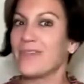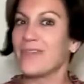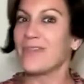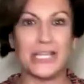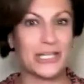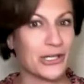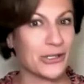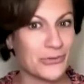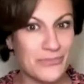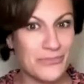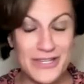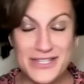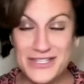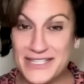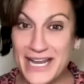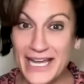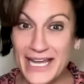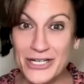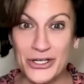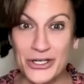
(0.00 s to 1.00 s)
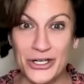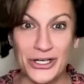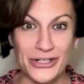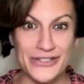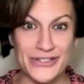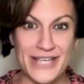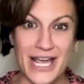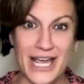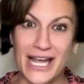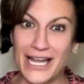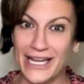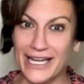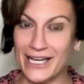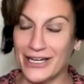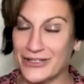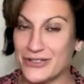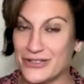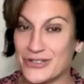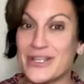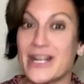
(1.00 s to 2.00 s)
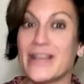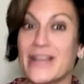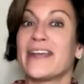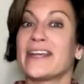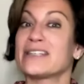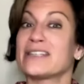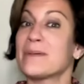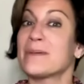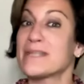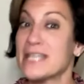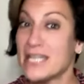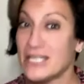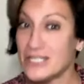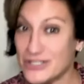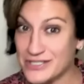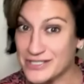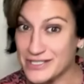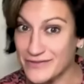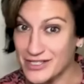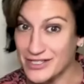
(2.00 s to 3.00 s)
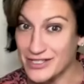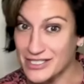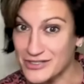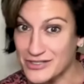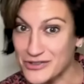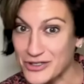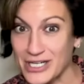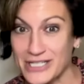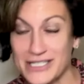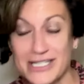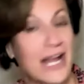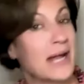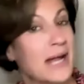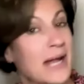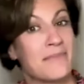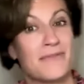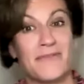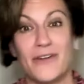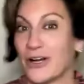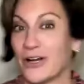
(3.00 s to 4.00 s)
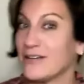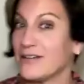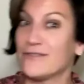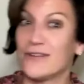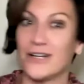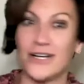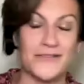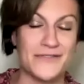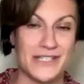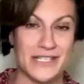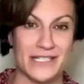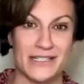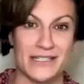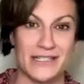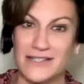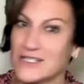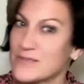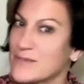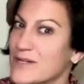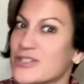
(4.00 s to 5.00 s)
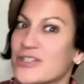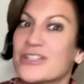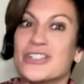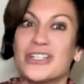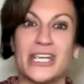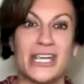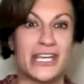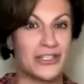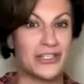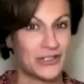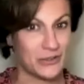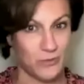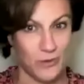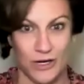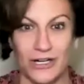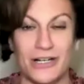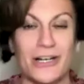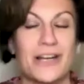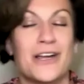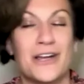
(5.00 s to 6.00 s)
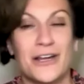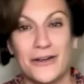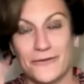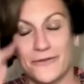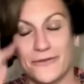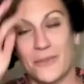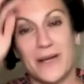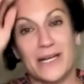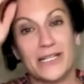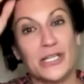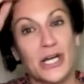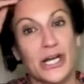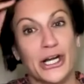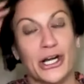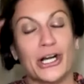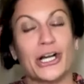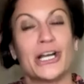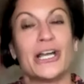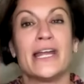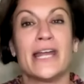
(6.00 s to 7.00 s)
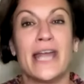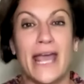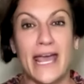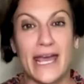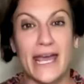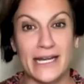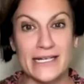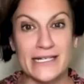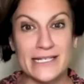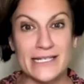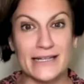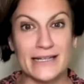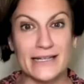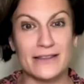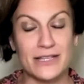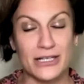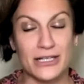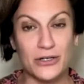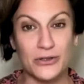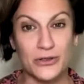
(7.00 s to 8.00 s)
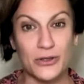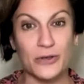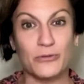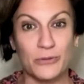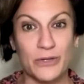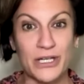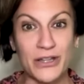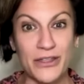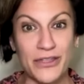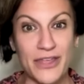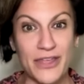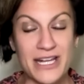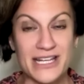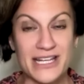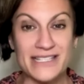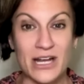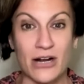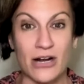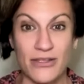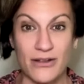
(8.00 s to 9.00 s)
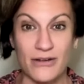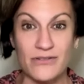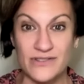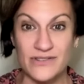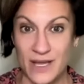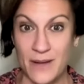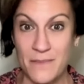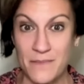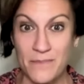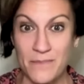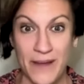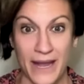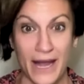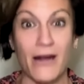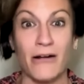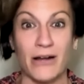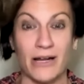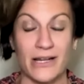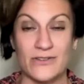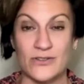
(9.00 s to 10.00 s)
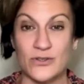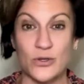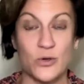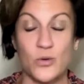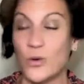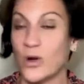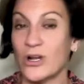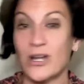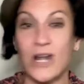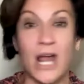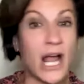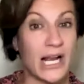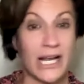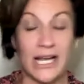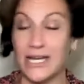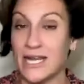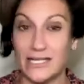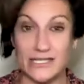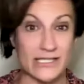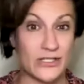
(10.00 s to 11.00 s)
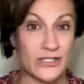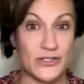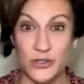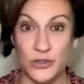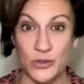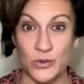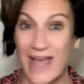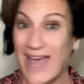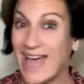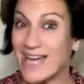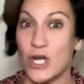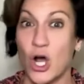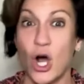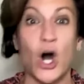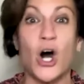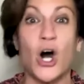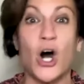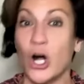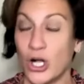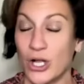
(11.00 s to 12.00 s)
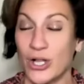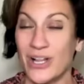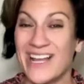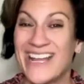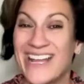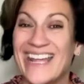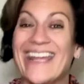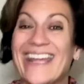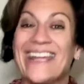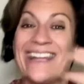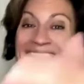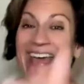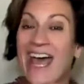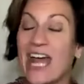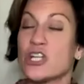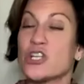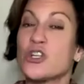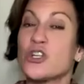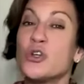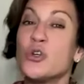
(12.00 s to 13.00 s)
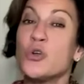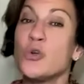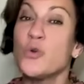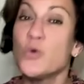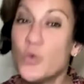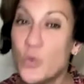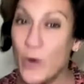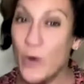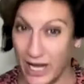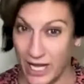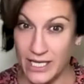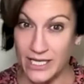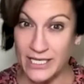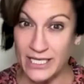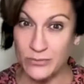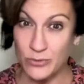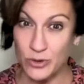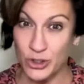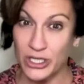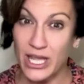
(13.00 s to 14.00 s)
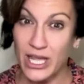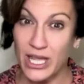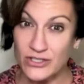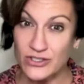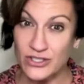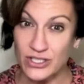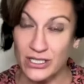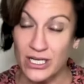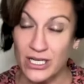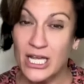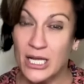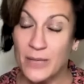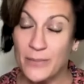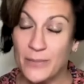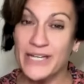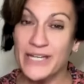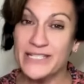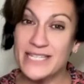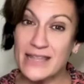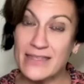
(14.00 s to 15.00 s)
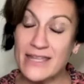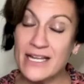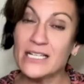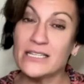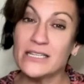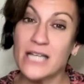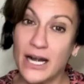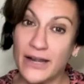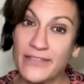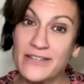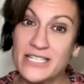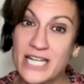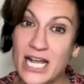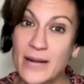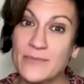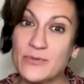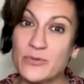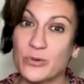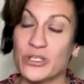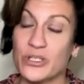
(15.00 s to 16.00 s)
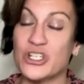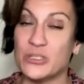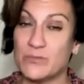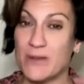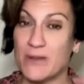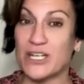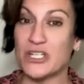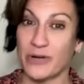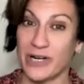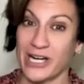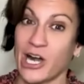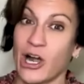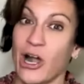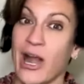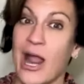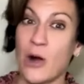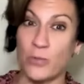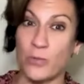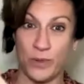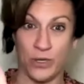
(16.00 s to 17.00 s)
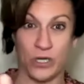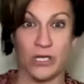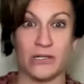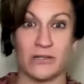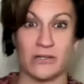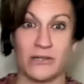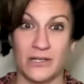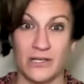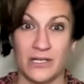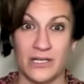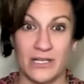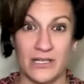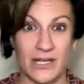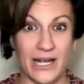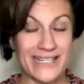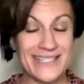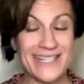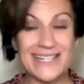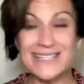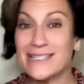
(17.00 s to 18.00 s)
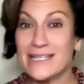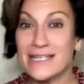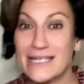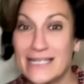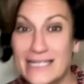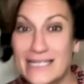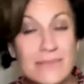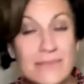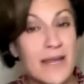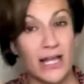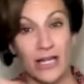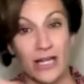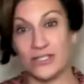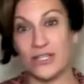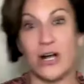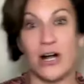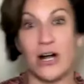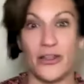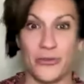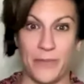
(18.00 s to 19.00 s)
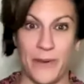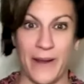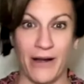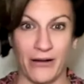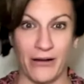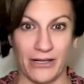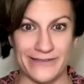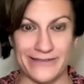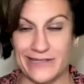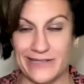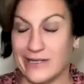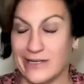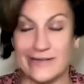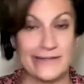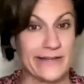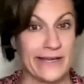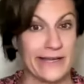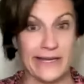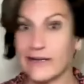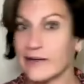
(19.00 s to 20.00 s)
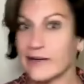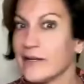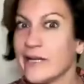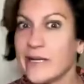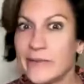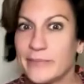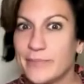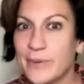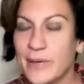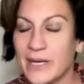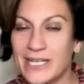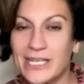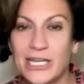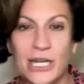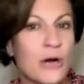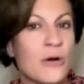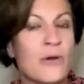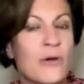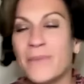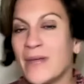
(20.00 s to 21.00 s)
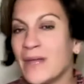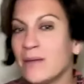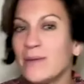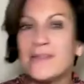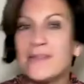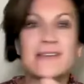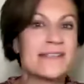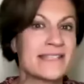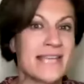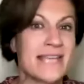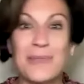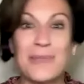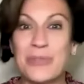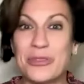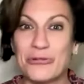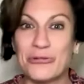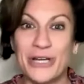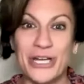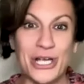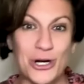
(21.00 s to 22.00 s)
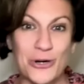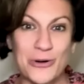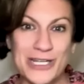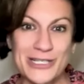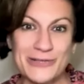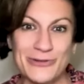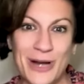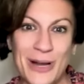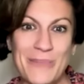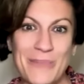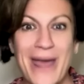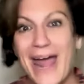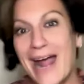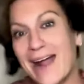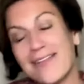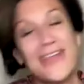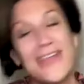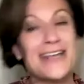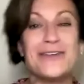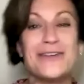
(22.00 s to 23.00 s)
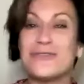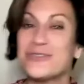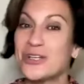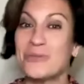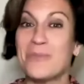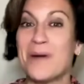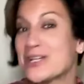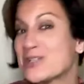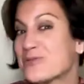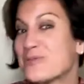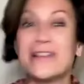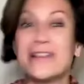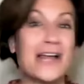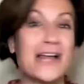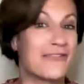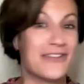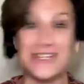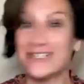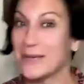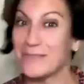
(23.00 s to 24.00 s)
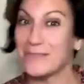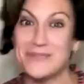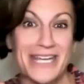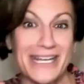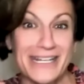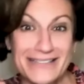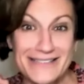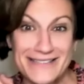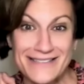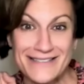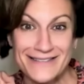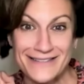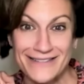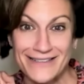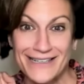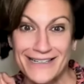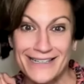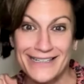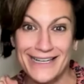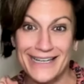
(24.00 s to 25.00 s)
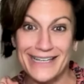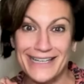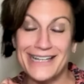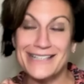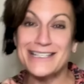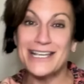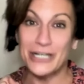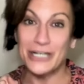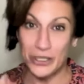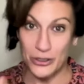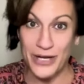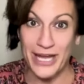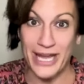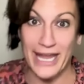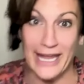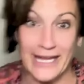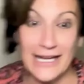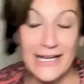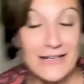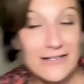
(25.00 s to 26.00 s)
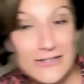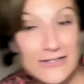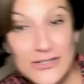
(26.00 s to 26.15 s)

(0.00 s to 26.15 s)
the standards. I understand the expectations of the district. I am very involved in the special education work for my daughter. And the real thing is, are there some parents who we're not connected to at all in that two-way communication? Because I think a lot of the times we're just measuring our output. I sent an email to all the parents and it's like, but maybe the same three always write back, thank you so much. We love these updates. And it's like, okay,